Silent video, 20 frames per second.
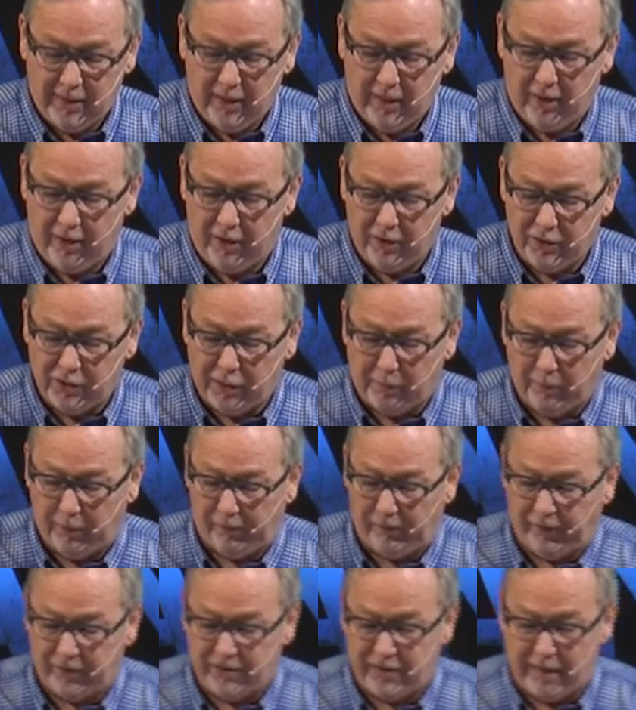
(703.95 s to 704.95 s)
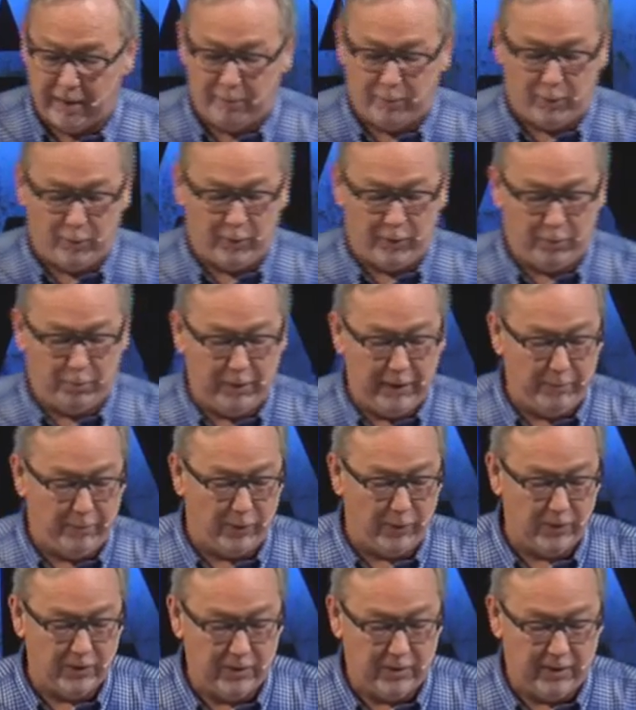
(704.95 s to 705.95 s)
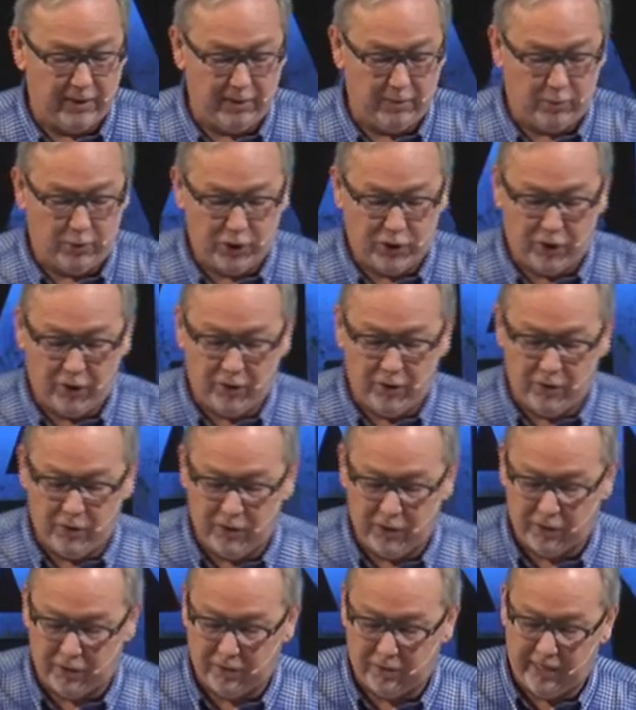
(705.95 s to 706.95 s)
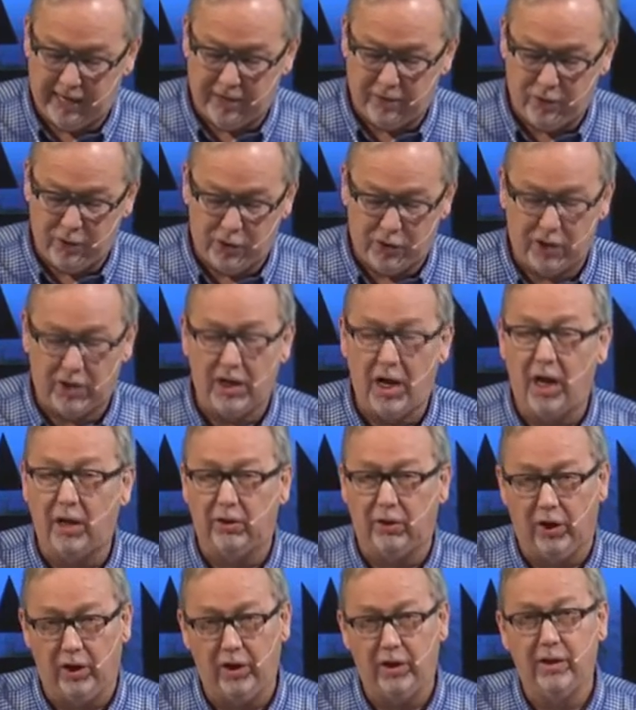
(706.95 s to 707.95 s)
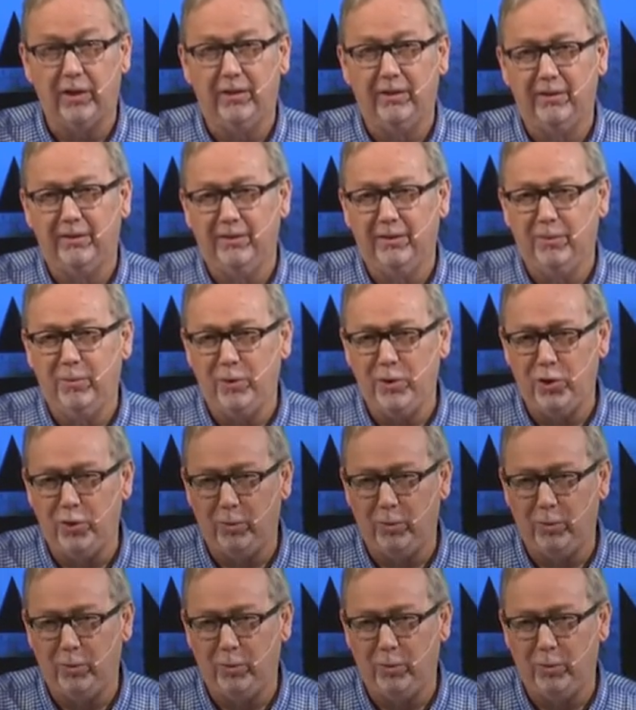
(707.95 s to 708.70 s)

Here, here's a couple of examples with peoples that will show you just how you should not look when you're